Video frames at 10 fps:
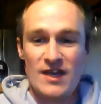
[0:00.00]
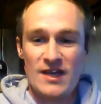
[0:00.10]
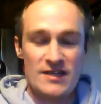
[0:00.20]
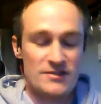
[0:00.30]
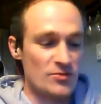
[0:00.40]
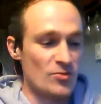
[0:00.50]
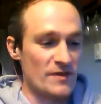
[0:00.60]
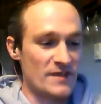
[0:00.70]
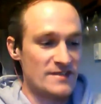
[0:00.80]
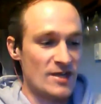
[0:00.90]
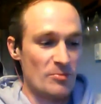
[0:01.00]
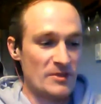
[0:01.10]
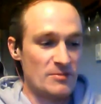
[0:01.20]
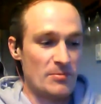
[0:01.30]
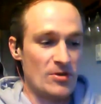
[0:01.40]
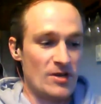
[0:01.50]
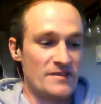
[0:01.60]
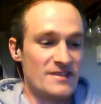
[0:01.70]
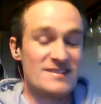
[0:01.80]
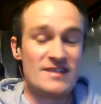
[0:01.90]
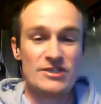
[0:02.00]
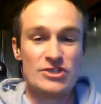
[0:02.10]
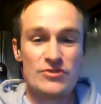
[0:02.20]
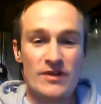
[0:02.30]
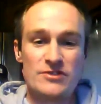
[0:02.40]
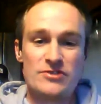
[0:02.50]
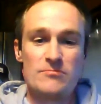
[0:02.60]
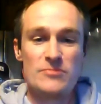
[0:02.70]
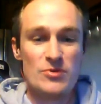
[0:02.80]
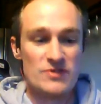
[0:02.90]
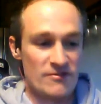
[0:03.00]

He's the one that's helping to put on the Sun Drenched Music